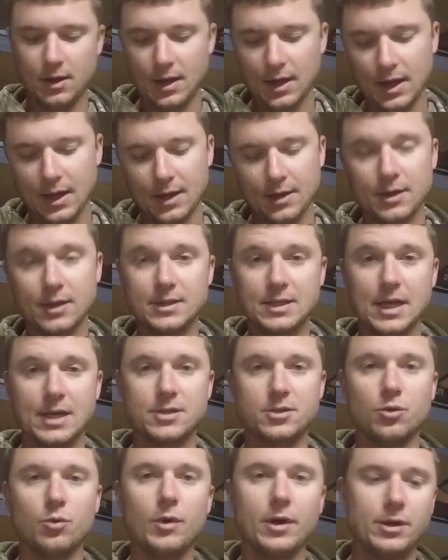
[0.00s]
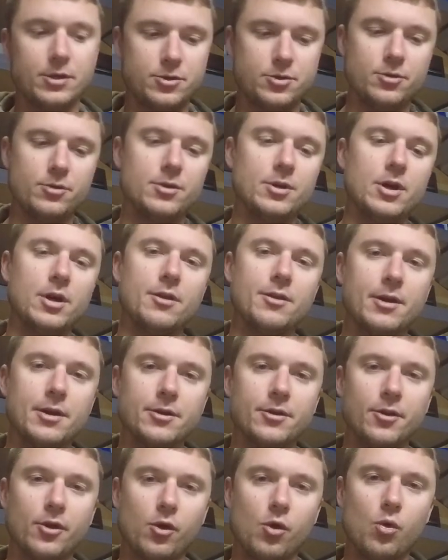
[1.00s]
and attach the weight to the other
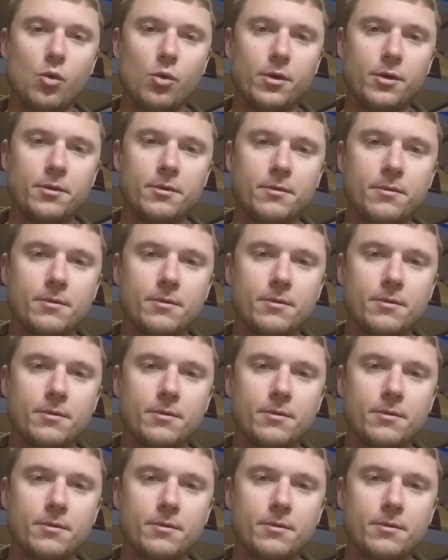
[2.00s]
end of the cord.